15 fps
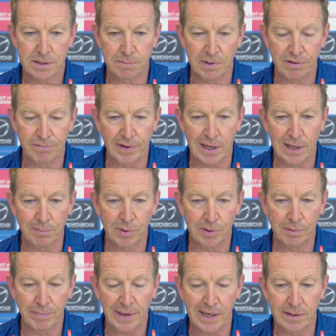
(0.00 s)
be
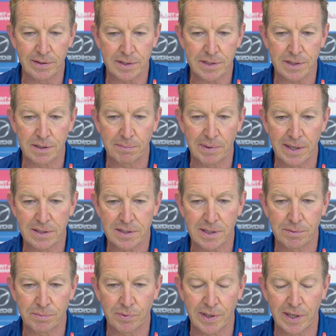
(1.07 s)
available and back in the team, mate.
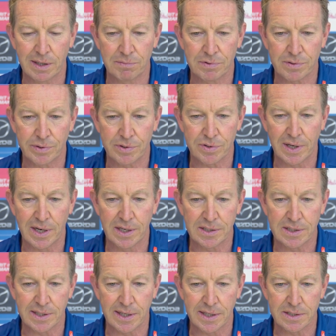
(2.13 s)
So we'll get him through training
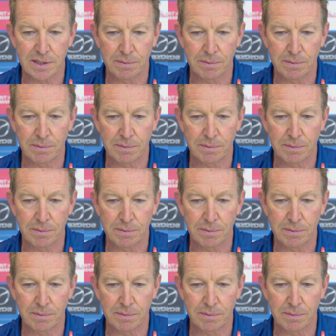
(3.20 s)
today.